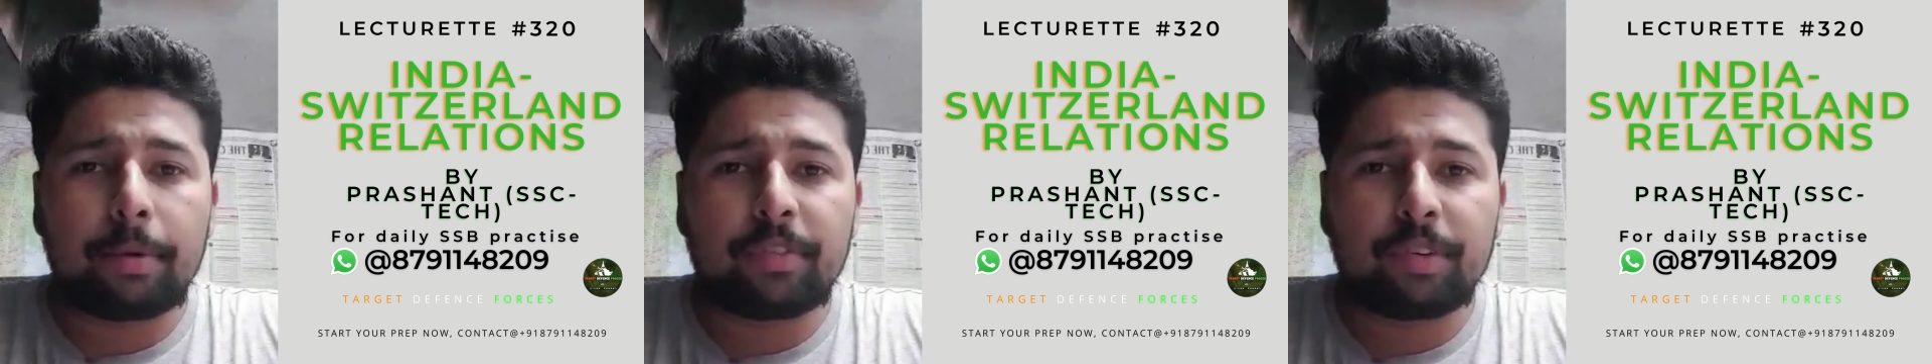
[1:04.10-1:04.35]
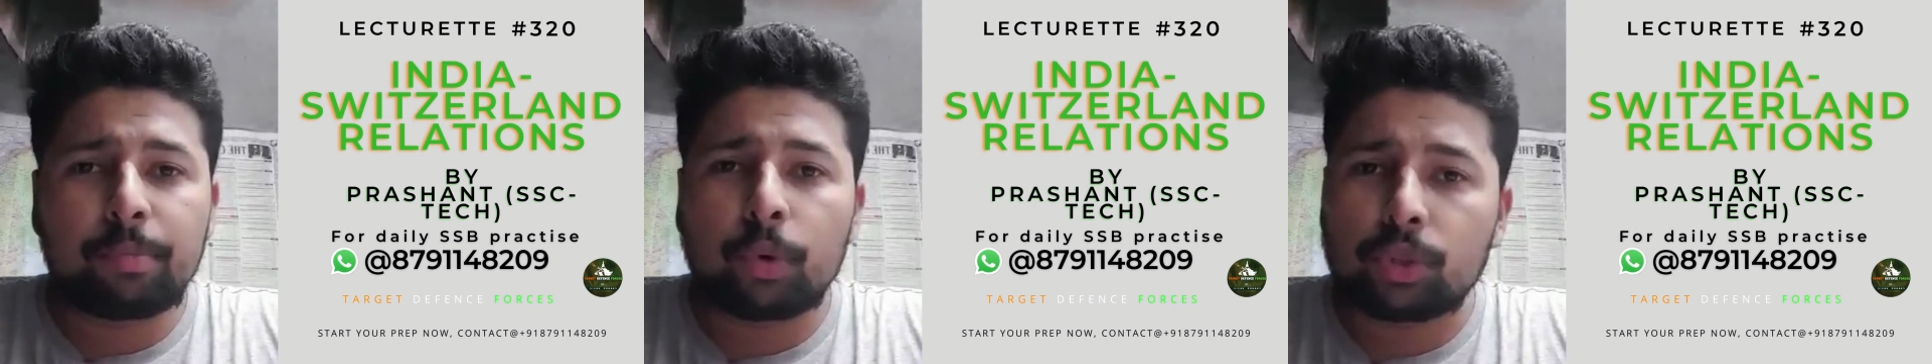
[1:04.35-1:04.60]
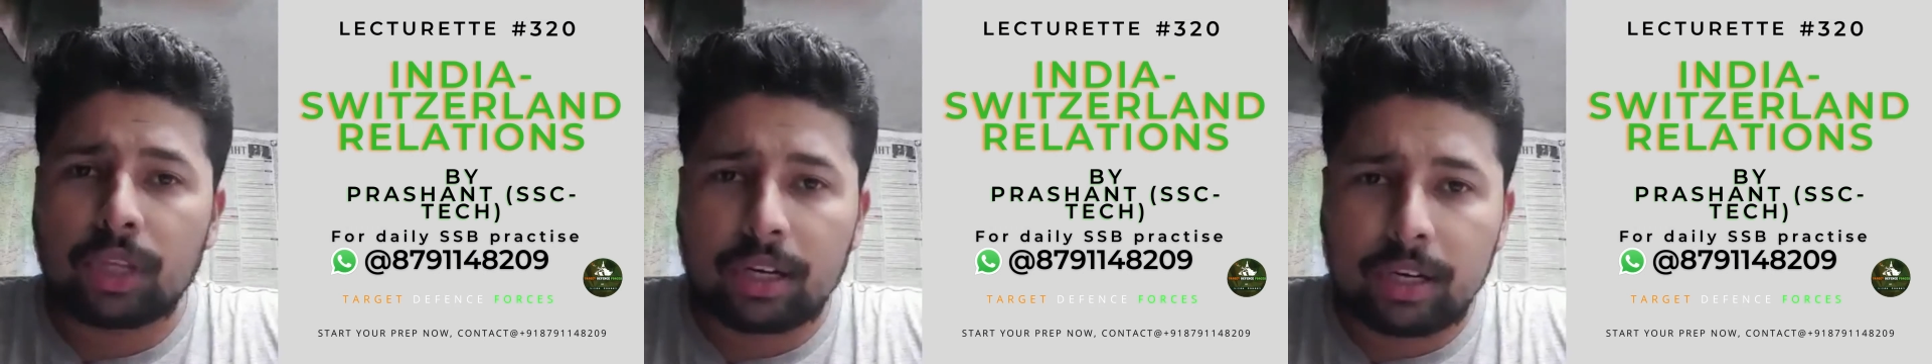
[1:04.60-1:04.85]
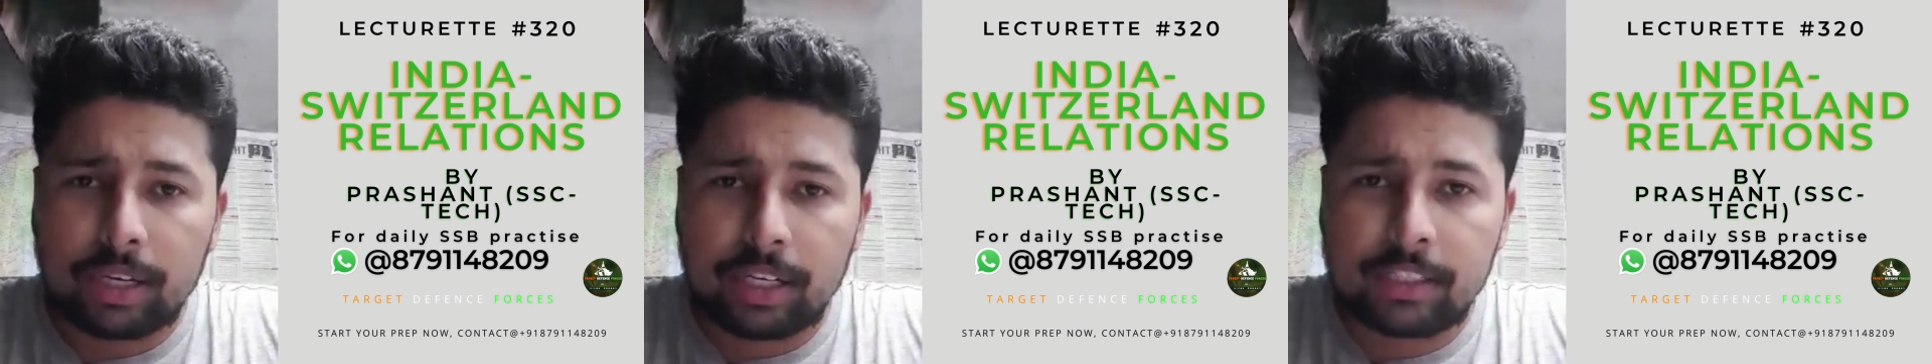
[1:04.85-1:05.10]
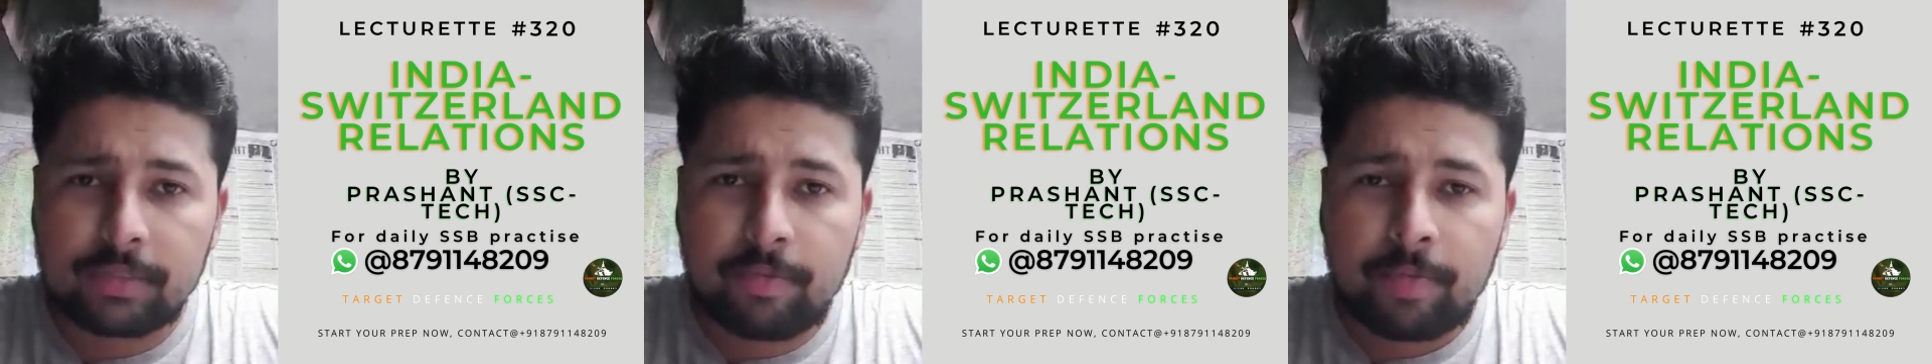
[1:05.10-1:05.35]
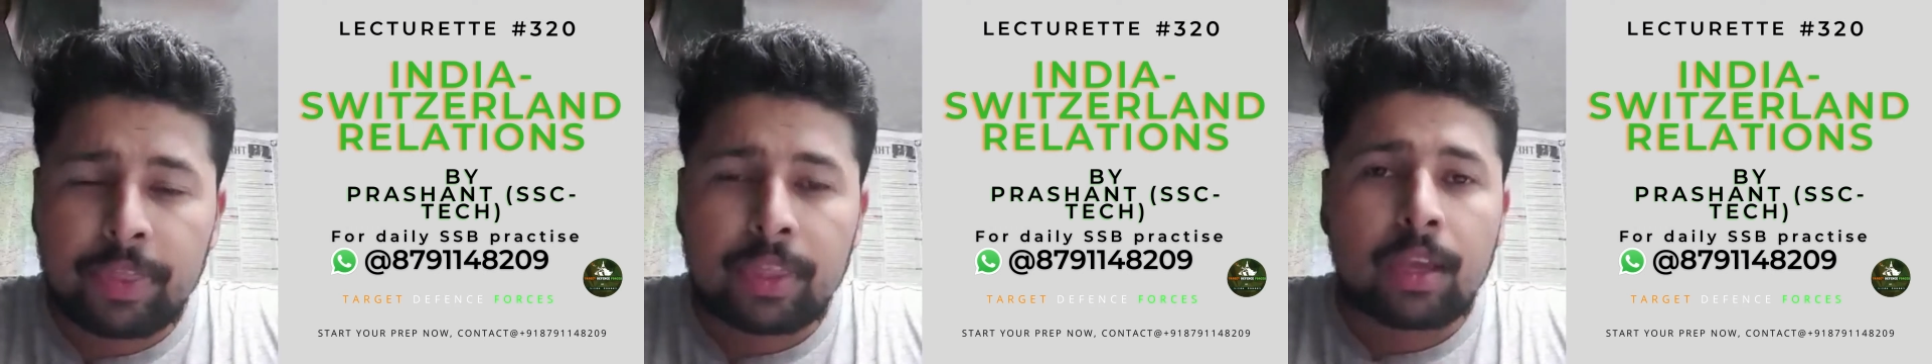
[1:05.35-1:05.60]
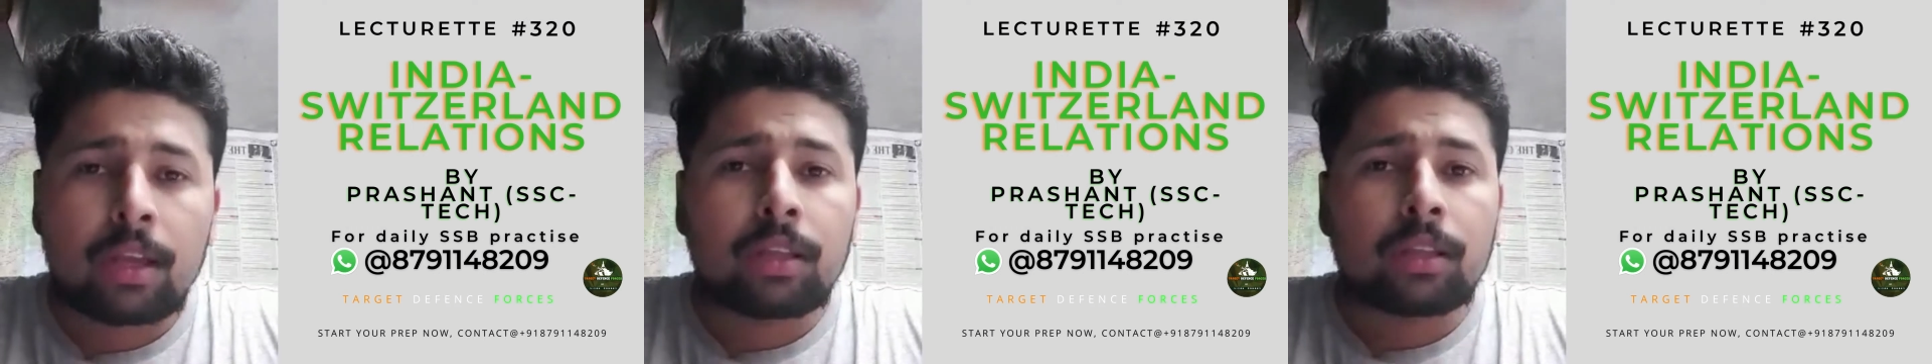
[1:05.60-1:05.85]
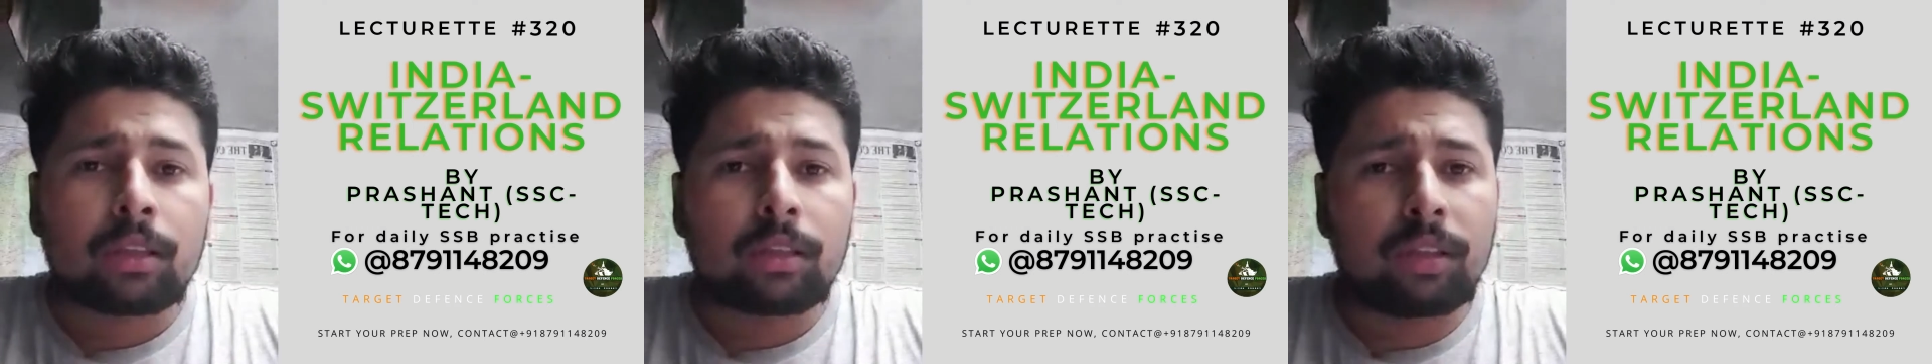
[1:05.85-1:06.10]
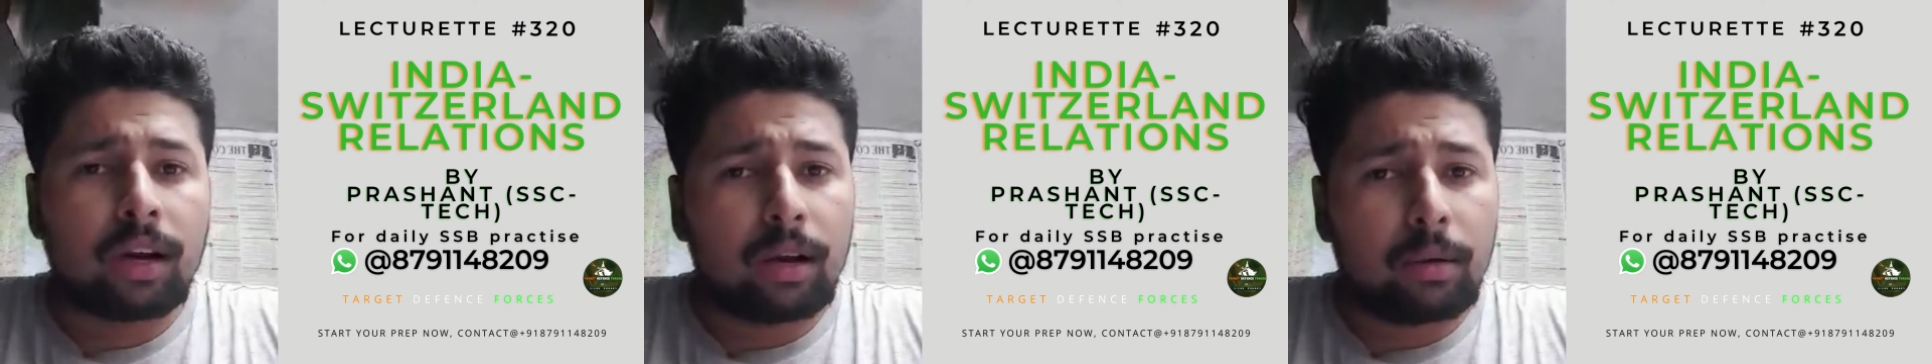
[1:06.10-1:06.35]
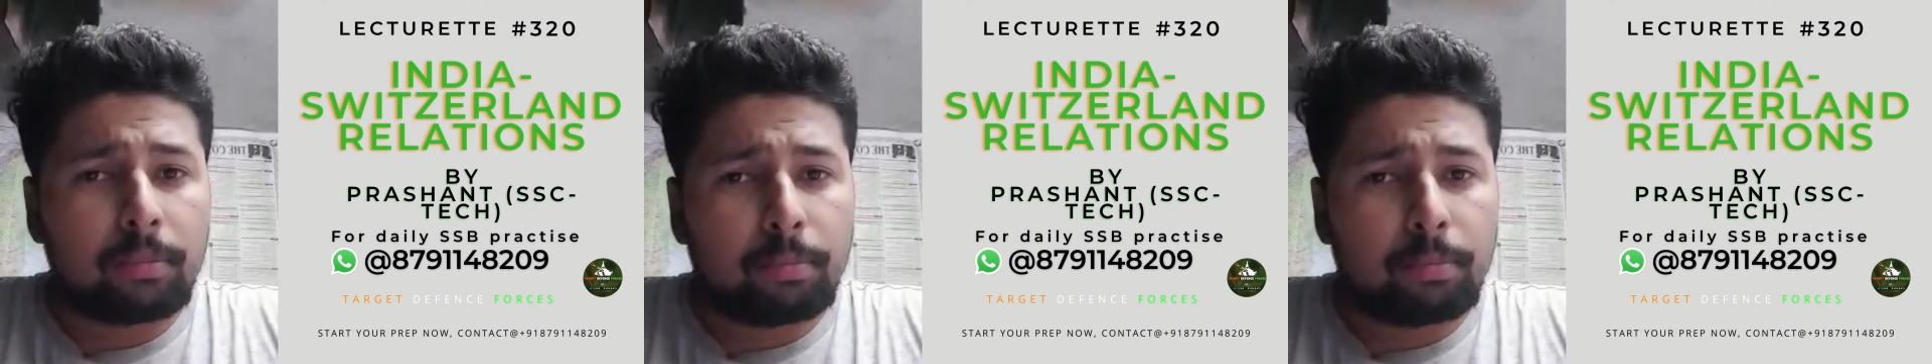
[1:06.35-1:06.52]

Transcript: between both the countries the